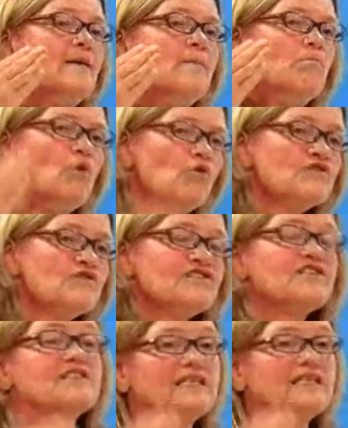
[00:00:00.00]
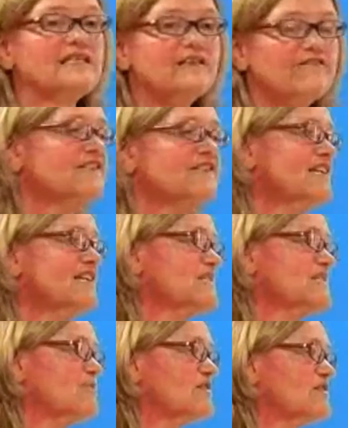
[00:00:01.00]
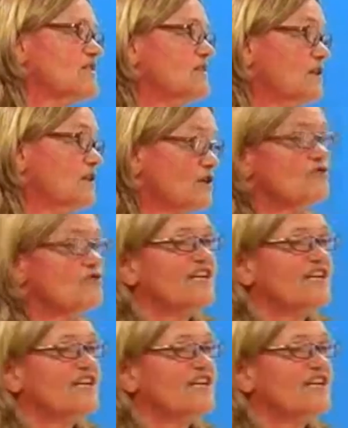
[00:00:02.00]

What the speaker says: most significant experts in the country,